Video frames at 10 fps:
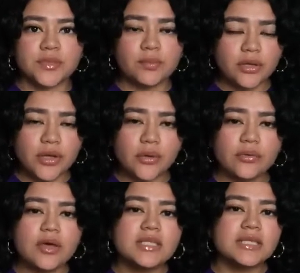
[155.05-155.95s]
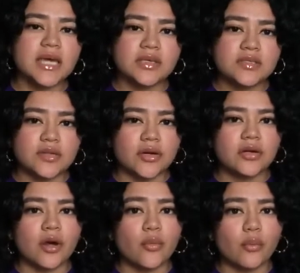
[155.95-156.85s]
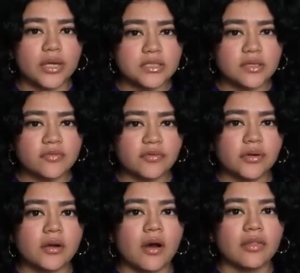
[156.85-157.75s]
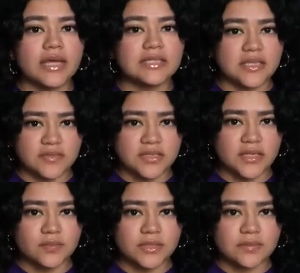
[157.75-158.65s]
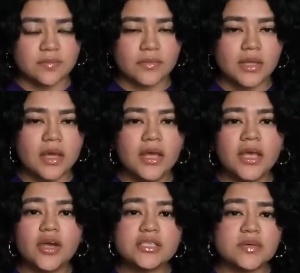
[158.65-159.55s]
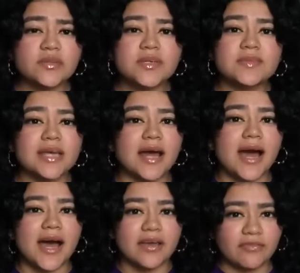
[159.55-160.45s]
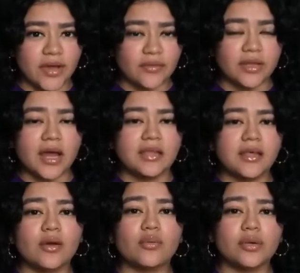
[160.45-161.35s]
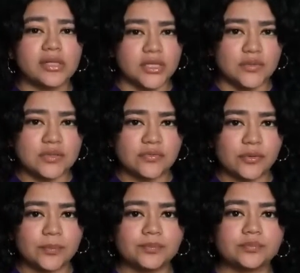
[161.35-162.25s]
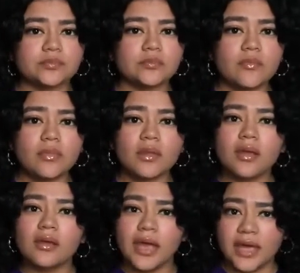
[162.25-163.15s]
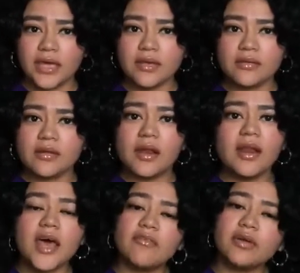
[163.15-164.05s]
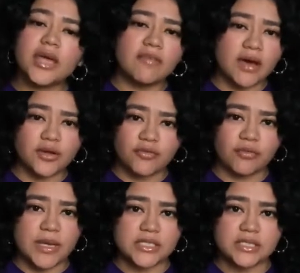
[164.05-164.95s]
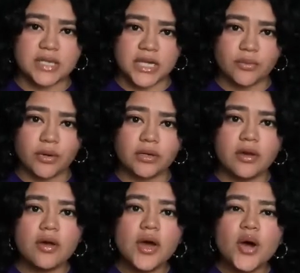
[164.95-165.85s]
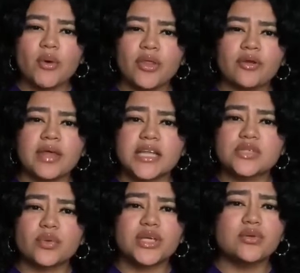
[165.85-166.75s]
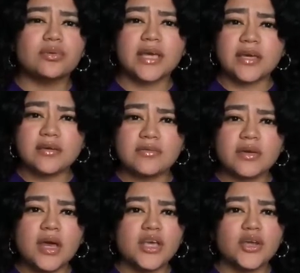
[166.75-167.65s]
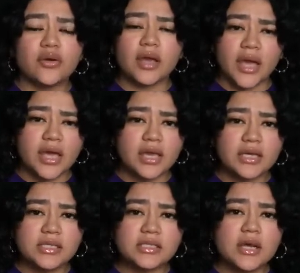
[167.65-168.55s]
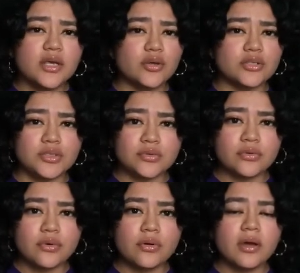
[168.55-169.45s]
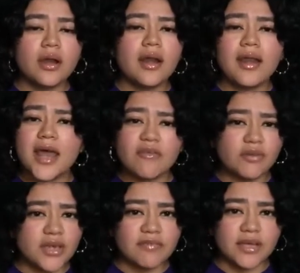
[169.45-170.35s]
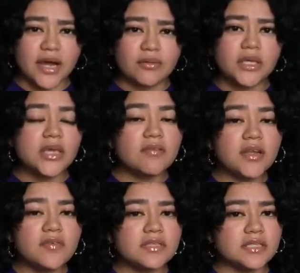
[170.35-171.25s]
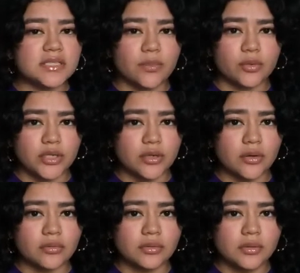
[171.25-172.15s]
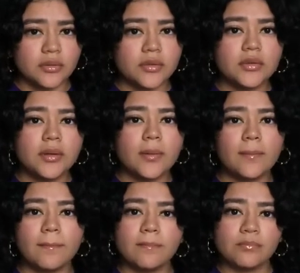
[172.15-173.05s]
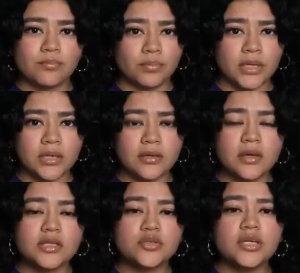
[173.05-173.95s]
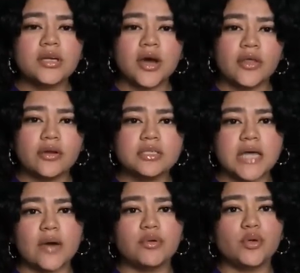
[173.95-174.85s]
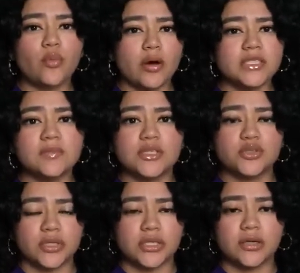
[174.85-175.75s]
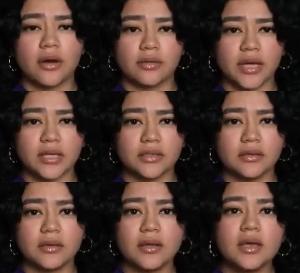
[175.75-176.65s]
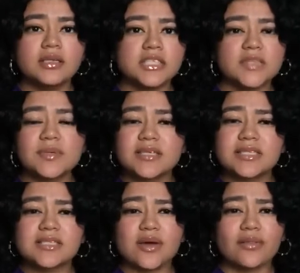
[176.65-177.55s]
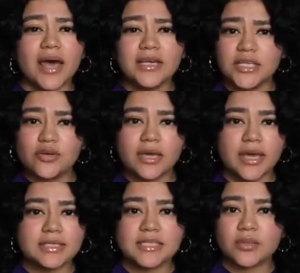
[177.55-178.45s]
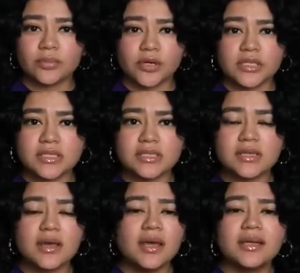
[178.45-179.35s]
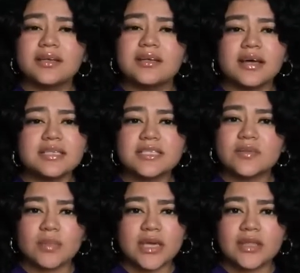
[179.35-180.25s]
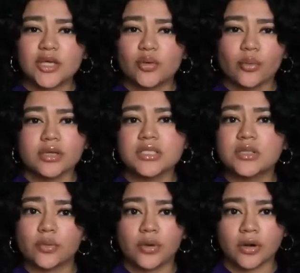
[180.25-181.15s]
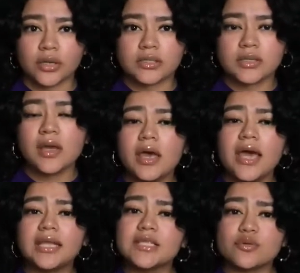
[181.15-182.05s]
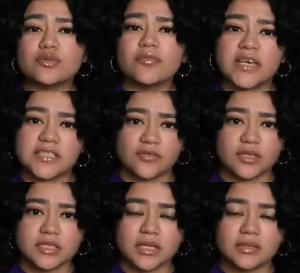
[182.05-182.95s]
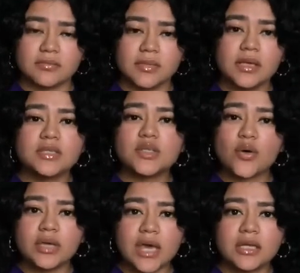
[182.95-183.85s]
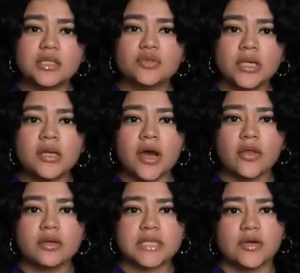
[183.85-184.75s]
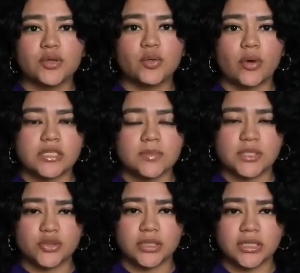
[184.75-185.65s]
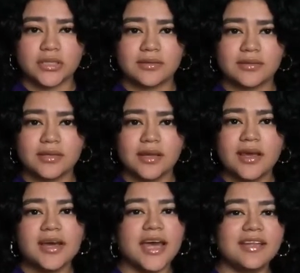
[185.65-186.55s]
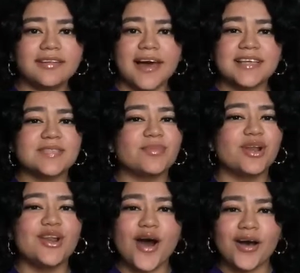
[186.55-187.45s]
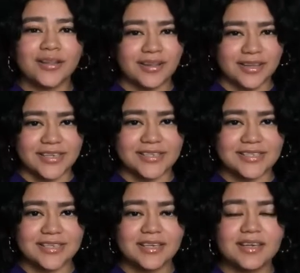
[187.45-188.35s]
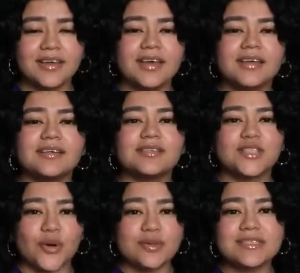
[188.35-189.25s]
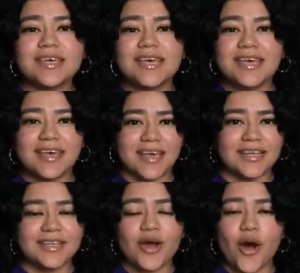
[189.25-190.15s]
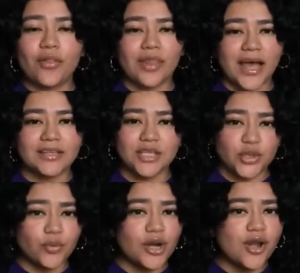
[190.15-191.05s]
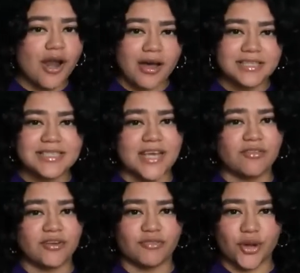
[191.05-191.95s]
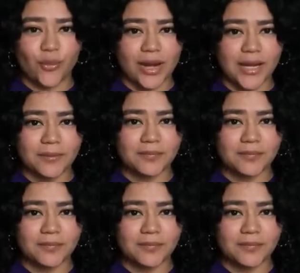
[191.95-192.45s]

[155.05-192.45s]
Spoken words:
below to get you started on where to look for online safety tips. Here are some tips that I found that I think are really useful. A, never give out your information to anyone. Whether that's where you live, your age, your school, never give that out, even if it's to someone you know. B, treat others how you'd want to be treated online. Just because it's online and you can't see the person doesn't mean that your words don't hurt. And that's also vice versa. So again, treat others how you would want to be treated. And last but not least, don't say anything online that you would not say in front of your abuela.